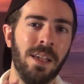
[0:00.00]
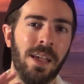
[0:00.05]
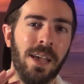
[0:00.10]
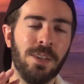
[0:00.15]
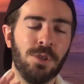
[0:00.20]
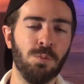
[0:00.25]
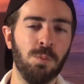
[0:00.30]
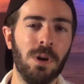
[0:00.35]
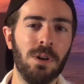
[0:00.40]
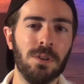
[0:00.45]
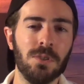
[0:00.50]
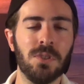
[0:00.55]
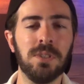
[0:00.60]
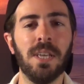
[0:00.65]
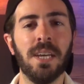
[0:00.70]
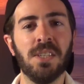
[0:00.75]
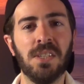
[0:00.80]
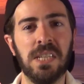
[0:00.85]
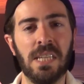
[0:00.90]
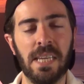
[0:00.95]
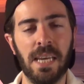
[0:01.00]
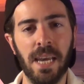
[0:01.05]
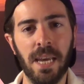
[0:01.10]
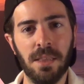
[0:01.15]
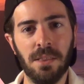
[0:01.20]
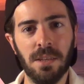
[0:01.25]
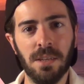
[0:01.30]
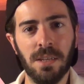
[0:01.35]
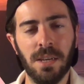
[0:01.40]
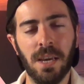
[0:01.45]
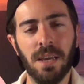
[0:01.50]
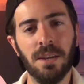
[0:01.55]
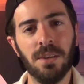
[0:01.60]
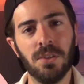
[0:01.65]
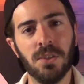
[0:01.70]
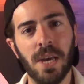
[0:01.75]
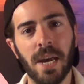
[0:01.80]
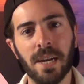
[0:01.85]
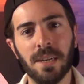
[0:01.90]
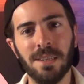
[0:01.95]
as well as Leslye Headland, and
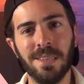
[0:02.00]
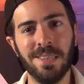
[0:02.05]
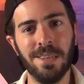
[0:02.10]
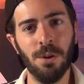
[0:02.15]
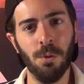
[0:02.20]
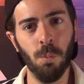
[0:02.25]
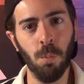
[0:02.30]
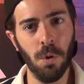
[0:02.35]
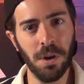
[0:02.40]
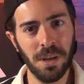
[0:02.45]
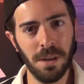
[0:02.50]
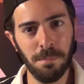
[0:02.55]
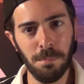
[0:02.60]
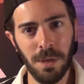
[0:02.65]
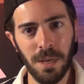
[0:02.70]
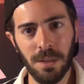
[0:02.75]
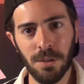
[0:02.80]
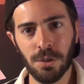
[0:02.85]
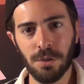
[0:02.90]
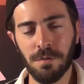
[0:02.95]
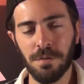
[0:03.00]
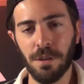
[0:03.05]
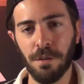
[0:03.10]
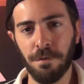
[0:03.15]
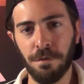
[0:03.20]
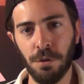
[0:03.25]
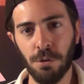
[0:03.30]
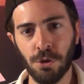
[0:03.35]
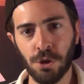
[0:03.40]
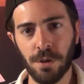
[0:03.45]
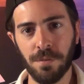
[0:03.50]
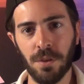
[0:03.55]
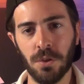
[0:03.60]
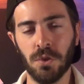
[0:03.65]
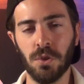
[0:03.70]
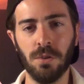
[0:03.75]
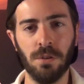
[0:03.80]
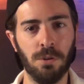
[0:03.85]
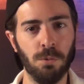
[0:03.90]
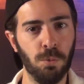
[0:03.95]
exactly what it means for the future of
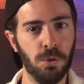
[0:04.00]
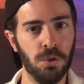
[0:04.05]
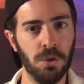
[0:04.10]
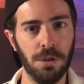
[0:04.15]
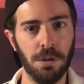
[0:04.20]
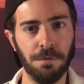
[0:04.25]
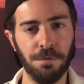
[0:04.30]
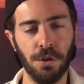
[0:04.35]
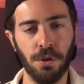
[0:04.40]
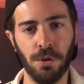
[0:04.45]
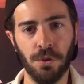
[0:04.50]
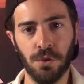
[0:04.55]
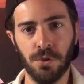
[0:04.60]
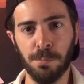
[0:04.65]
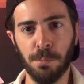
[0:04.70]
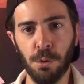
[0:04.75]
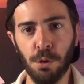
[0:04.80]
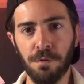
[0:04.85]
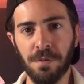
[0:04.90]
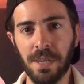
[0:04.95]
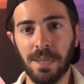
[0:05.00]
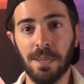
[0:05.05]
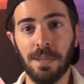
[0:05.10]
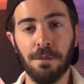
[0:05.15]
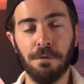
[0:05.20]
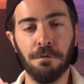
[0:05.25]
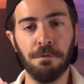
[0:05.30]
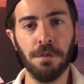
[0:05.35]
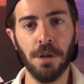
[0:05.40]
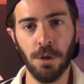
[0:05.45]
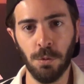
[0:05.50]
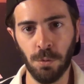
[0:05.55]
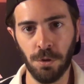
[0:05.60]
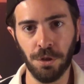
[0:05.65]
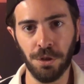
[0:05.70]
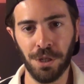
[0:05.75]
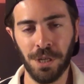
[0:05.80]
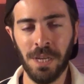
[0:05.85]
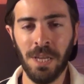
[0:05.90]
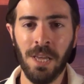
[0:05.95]
the Star Wars universe moving
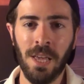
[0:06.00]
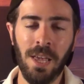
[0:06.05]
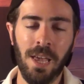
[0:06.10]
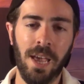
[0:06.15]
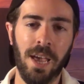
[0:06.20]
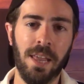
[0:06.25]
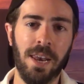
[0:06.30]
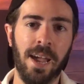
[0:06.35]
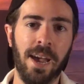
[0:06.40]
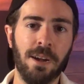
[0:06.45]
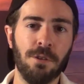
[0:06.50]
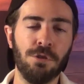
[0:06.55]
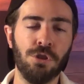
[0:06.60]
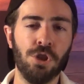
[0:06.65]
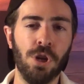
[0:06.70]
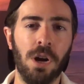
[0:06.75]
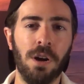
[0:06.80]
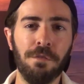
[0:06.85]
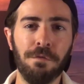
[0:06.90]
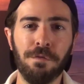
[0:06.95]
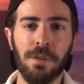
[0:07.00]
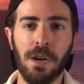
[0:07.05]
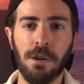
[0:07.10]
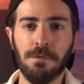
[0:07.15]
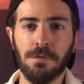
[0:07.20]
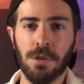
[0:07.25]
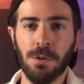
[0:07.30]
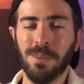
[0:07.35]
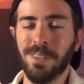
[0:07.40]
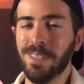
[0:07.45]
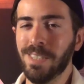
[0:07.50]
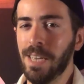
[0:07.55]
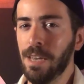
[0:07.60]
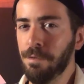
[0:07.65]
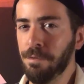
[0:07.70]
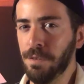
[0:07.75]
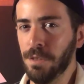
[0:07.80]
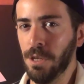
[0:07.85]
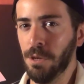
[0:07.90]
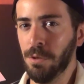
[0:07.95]
forward, and how Jon Favreau and
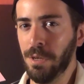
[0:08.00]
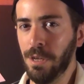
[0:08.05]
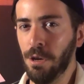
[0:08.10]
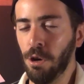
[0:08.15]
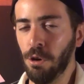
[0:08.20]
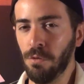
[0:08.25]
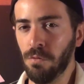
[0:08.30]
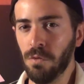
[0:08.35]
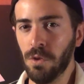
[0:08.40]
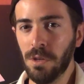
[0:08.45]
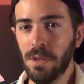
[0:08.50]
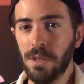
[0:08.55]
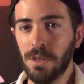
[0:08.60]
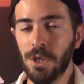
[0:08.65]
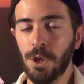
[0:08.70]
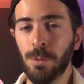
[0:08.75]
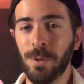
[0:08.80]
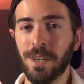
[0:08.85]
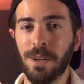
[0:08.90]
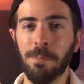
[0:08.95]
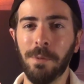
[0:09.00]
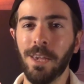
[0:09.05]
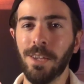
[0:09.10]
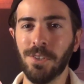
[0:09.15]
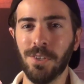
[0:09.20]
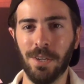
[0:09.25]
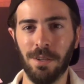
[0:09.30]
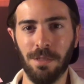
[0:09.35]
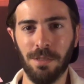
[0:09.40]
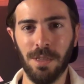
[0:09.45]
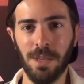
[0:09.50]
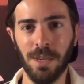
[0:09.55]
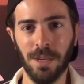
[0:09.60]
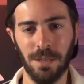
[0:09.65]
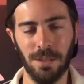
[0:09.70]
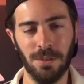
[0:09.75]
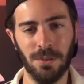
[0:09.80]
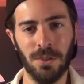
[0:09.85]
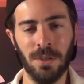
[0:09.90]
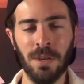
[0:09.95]
Dave Filoni are really doing amazing
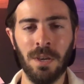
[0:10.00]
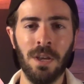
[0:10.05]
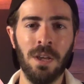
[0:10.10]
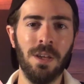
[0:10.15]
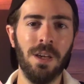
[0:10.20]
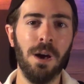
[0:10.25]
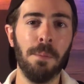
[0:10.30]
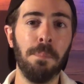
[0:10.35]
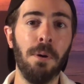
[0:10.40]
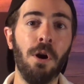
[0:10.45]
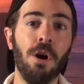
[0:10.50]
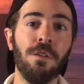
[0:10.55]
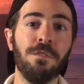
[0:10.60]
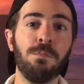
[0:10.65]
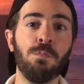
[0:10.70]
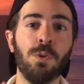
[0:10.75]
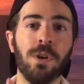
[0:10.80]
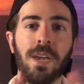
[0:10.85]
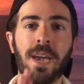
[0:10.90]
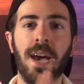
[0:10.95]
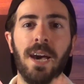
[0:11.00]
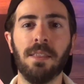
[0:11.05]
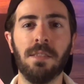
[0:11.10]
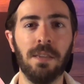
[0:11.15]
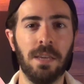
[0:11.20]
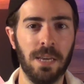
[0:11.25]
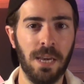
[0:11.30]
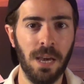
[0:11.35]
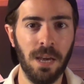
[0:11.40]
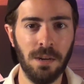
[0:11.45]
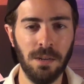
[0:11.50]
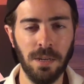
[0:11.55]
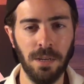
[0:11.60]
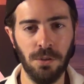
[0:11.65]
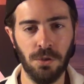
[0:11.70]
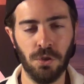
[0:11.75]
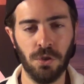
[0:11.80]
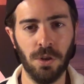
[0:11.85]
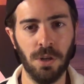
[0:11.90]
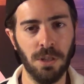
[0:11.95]
things, apart from what Kathleen
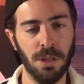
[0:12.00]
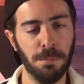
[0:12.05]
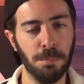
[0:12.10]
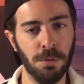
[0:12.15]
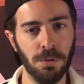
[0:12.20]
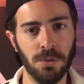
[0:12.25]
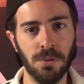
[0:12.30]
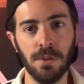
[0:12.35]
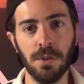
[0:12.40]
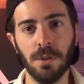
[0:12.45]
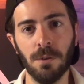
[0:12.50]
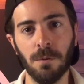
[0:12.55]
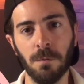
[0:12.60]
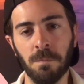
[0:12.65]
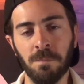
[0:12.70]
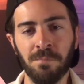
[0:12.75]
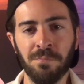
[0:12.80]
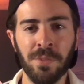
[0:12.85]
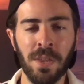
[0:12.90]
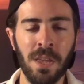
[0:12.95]
Kennedy is trying to pursue.